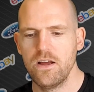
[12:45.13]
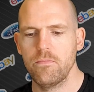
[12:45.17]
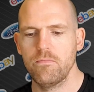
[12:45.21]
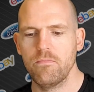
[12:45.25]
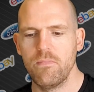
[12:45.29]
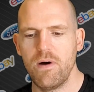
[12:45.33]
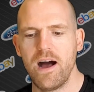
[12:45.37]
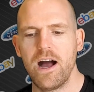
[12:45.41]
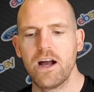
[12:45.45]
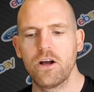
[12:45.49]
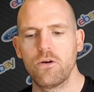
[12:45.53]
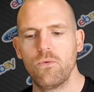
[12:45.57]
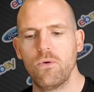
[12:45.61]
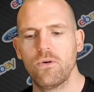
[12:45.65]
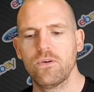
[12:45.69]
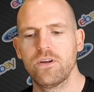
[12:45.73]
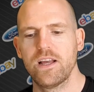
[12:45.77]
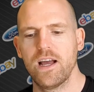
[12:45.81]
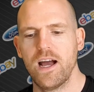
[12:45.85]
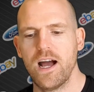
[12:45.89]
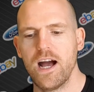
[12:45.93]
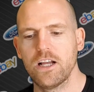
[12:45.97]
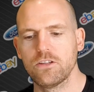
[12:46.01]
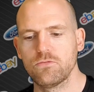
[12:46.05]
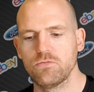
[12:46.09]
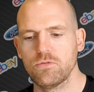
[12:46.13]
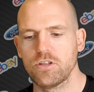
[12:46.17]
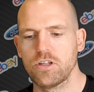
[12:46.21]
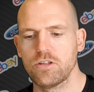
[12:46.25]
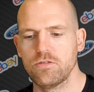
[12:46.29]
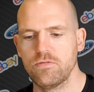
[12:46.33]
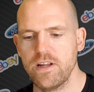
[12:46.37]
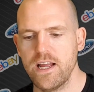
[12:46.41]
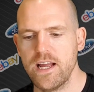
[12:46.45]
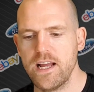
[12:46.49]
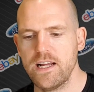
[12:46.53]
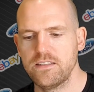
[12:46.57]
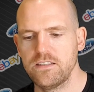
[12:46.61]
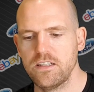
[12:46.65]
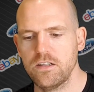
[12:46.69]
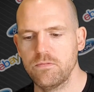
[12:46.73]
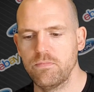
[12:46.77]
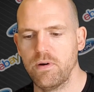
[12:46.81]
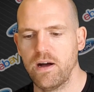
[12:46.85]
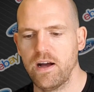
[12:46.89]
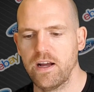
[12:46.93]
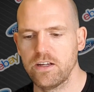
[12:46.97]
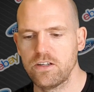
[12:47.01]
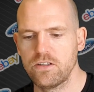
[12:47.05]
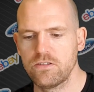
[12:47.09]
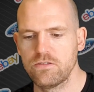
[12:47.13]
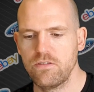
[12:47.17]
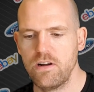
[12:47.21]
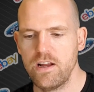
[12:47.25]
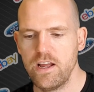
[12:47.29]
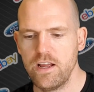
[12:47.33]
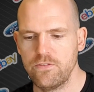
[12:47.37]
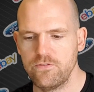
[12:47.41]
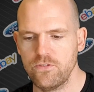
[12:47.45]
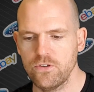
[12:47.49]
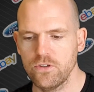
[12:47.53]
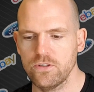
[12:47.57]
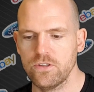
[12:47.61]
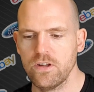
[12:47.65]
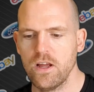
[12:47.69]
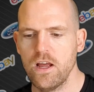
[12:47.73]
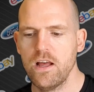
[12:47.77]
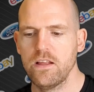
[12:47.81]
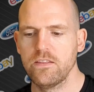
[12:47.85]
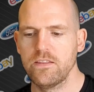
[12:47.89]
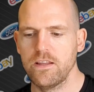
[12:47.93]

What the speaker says: Mark I cars were created by Crayford